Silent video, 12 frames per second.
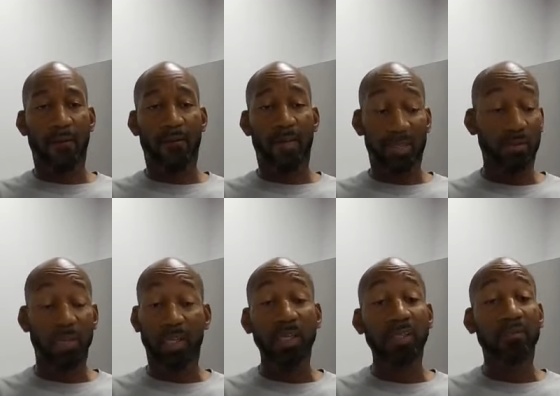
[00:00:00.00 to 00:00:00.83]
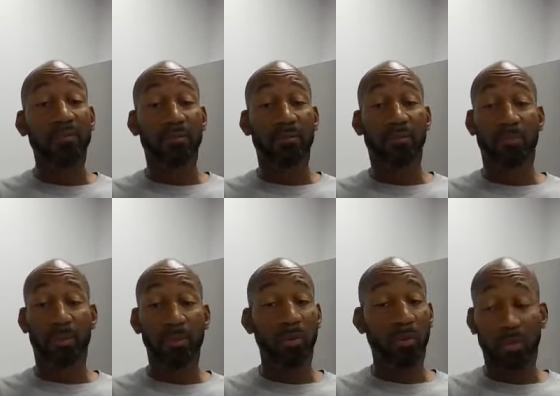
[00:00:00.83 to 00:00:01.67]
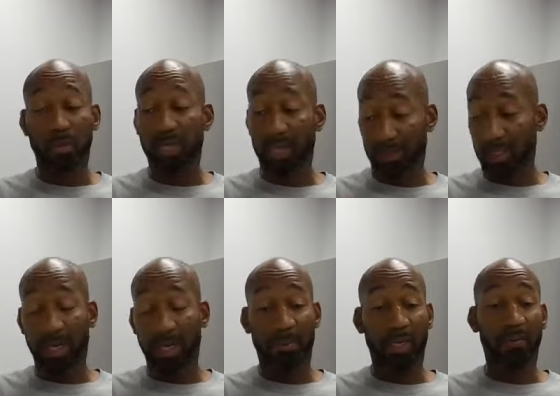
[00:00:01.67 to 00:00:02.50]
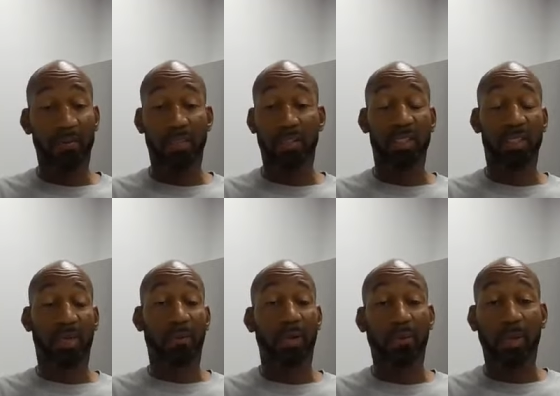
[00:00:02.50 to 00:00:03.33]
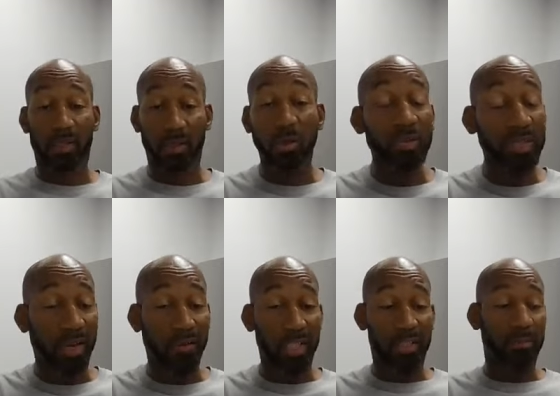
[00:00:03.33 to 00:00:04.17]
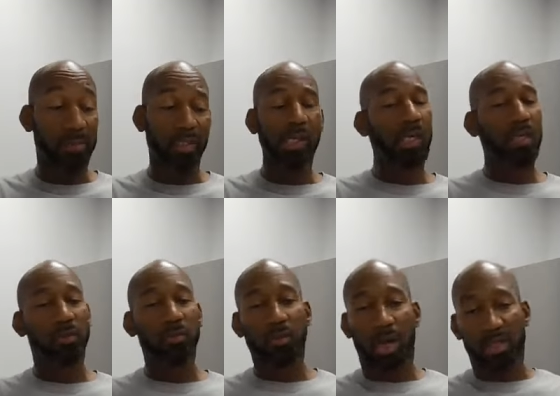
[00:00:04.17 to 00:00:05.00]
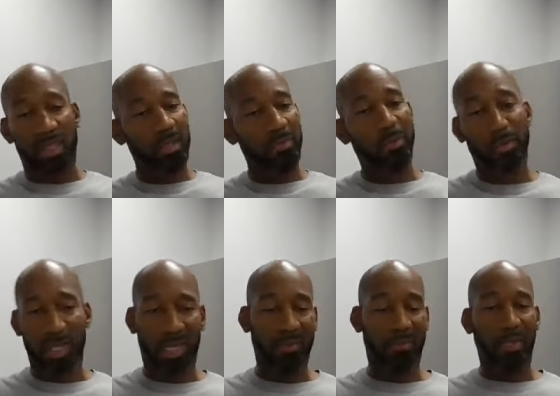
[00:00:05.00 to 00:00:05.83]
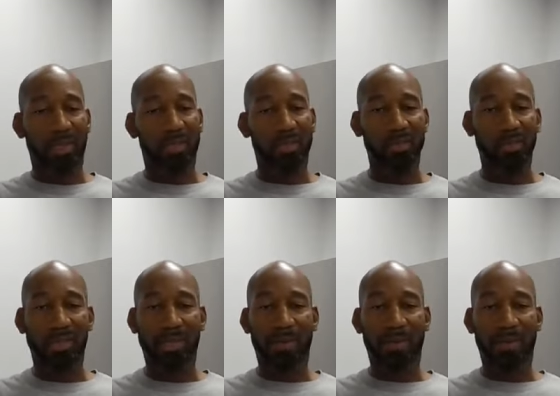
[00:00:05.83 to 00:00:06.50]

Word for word: That's going to be enough. People will go to damn, get damn to hell for a decision they make about their own salvation, but you're causing other people not to make it in too.